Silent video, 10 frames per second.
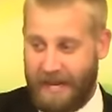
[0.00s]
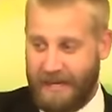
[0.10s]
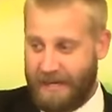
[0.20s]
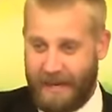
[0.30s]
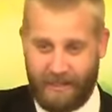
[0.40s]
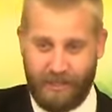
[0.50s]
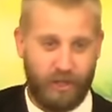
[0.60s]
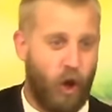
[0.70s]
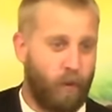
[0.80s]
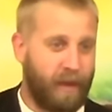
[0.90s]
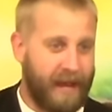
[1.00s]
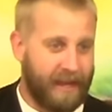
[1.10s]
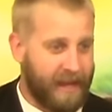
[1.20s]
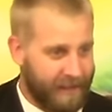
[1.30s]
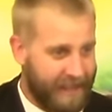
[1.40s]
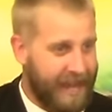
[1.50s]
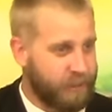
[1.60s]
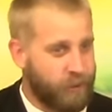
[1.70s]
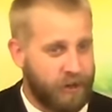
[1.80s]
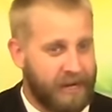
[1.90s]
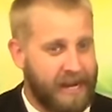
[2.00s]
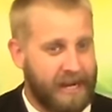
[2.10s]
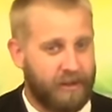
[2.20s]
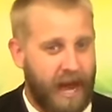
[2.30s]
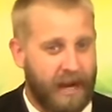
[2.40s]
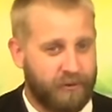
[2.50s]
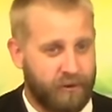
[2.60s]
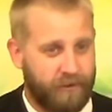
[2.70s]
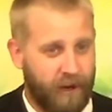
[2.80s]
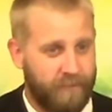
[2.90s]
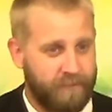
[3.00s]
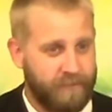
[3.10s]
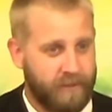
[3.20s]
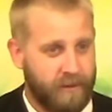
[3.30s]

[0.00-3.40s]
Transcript: and to Job, like, that's where you're getting your doctrine from.